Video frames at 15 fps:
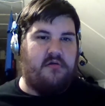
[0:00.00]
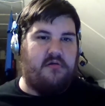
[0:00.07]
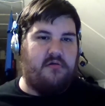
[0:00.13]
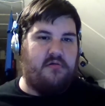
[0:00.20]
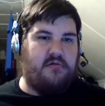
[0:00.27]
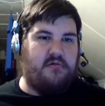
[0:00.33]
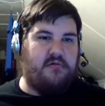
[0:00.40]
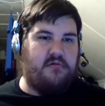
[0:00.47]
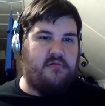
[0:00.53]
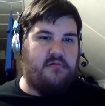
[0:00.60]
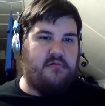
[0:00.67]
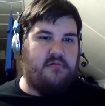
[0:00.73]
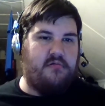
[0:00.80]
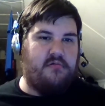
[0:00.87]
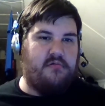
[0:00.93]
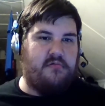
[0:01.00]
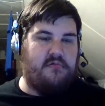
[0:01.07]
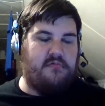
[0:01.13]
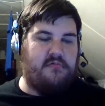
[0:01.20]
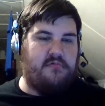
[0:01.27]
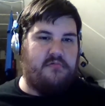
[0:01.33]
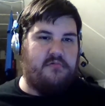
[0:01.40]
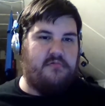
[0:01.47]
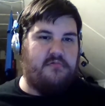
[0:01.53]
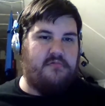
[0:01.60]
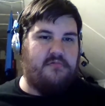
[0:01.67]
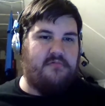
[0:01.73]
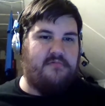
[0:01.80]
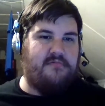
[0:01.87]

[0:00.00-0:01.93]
Nobody speaks.